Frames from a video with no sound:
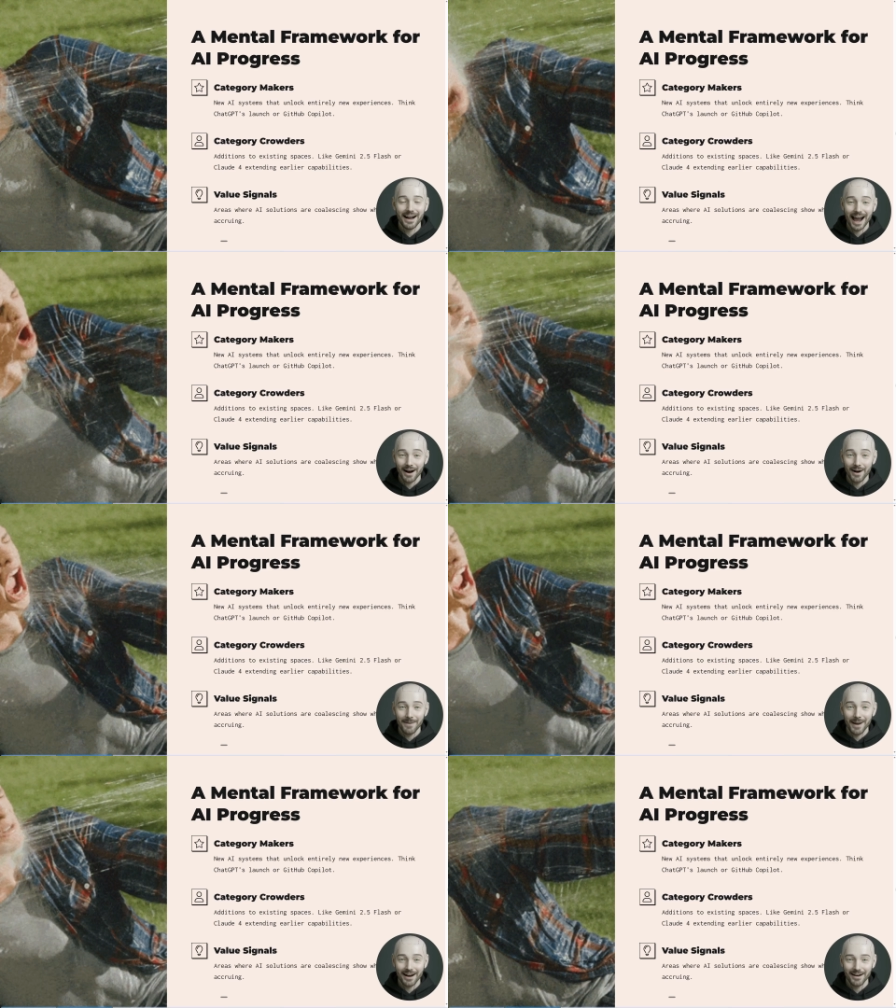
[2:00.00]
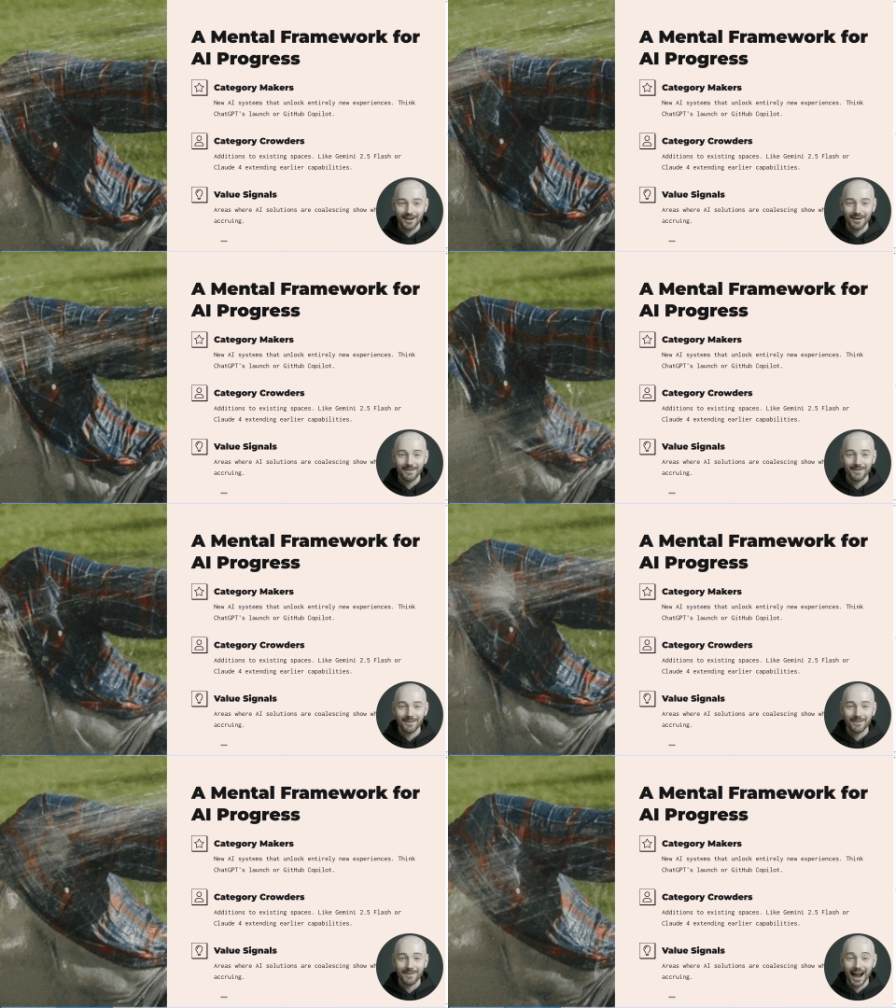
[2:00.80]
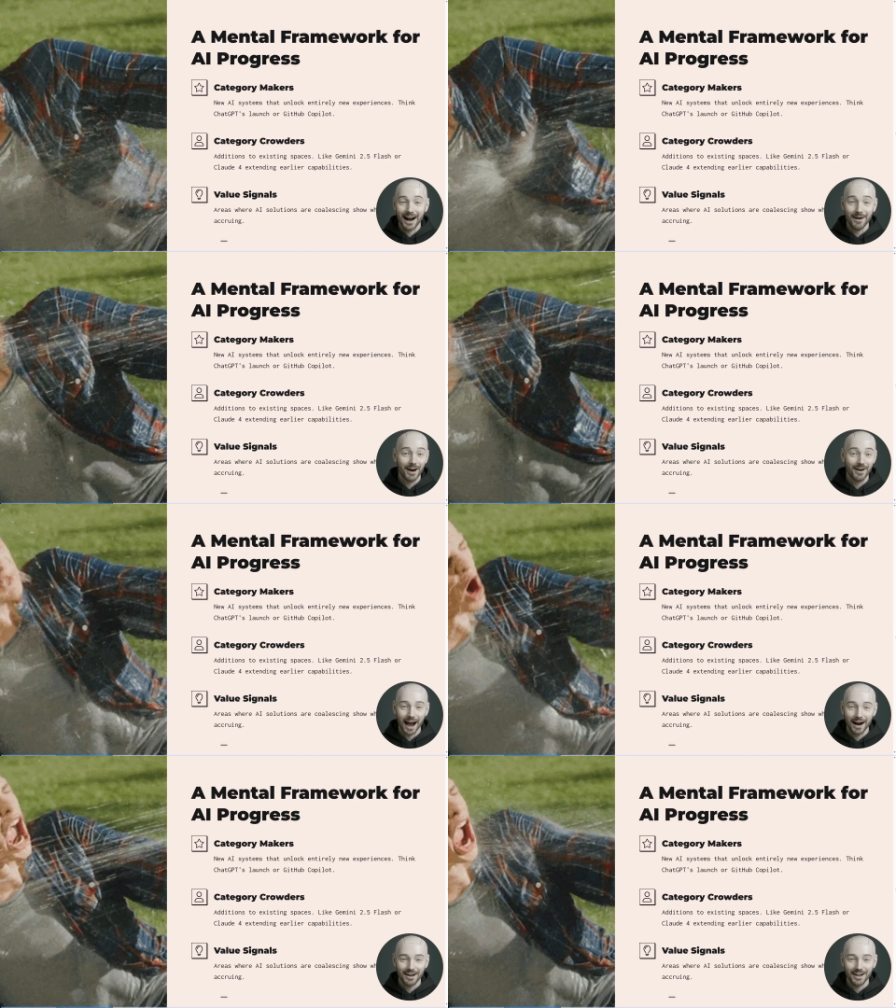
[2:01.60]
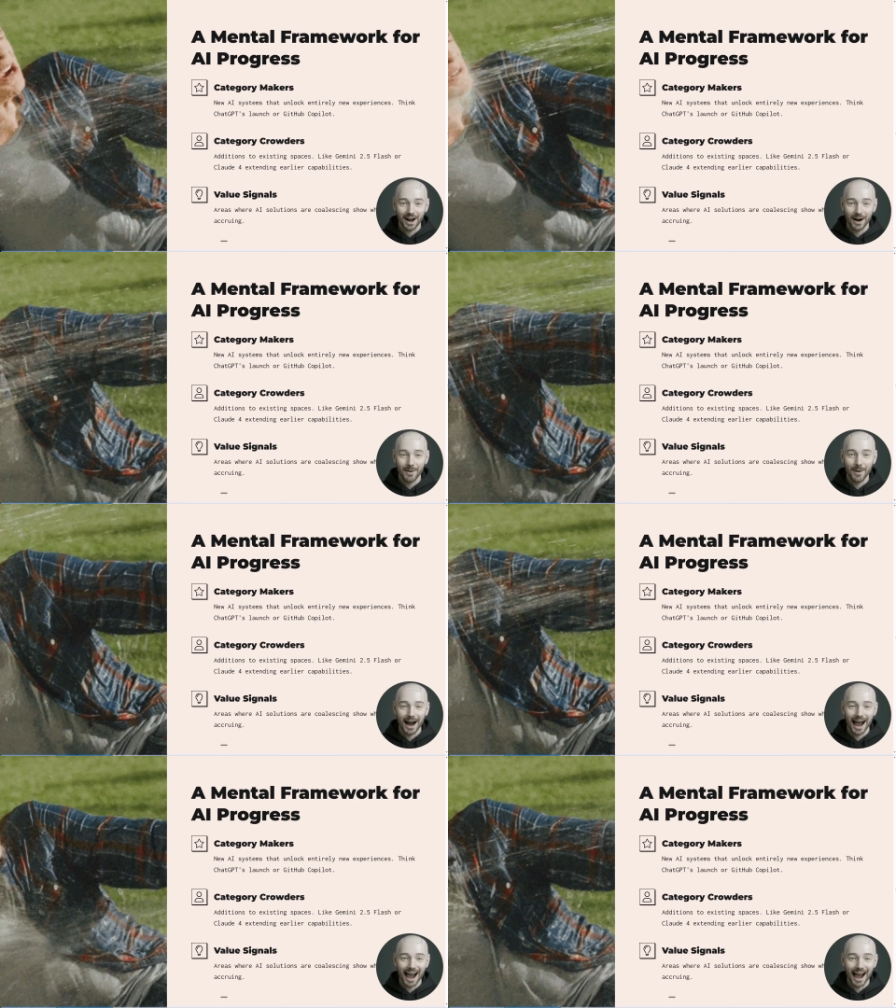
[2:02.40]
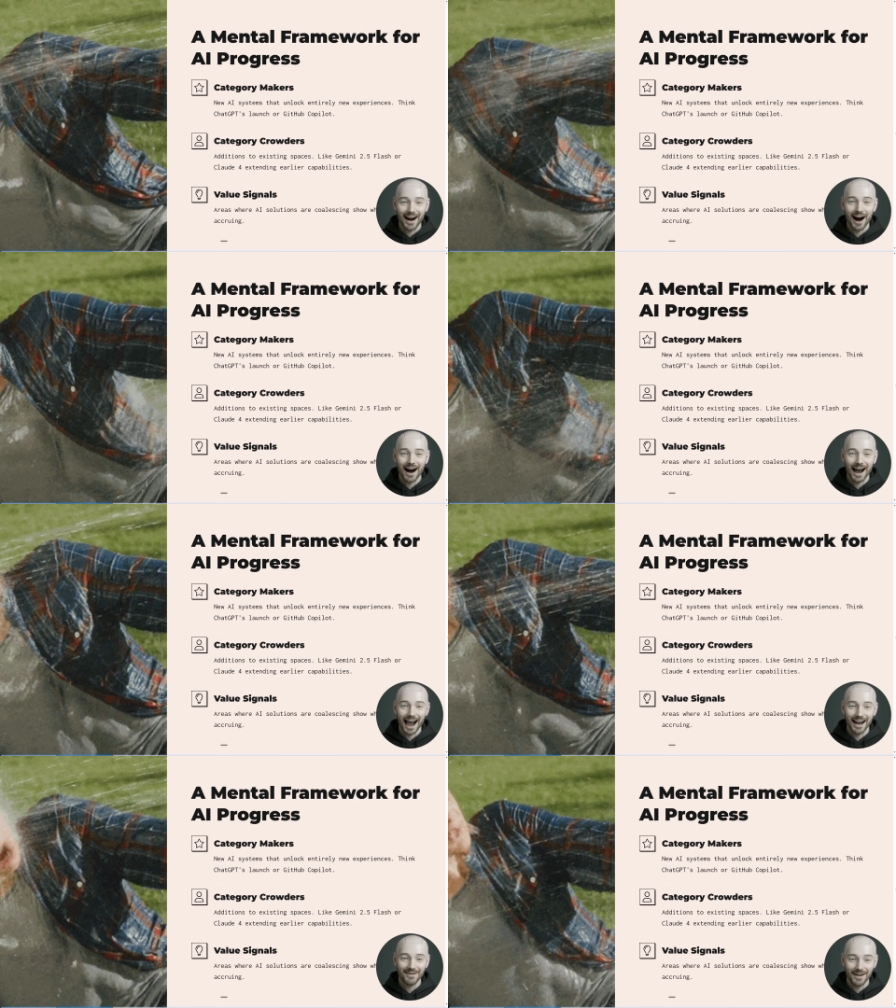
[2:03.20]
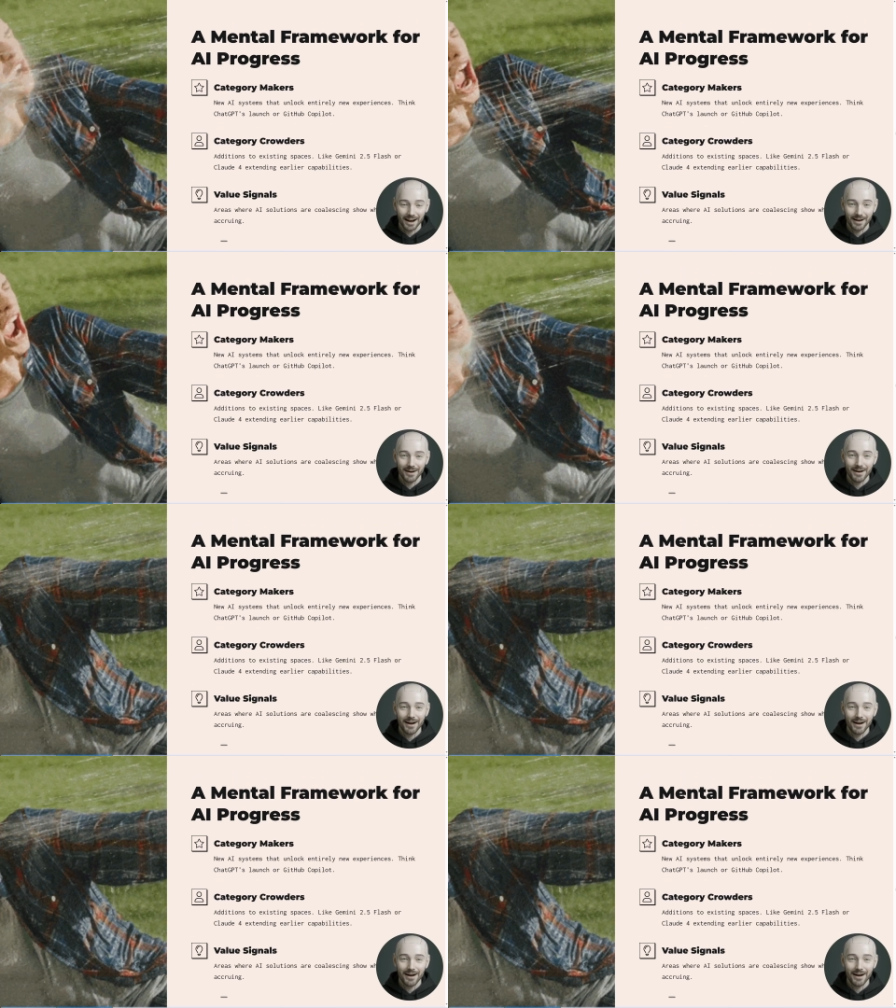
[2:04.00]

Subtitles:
category makers. Category crowders show where AI adds value.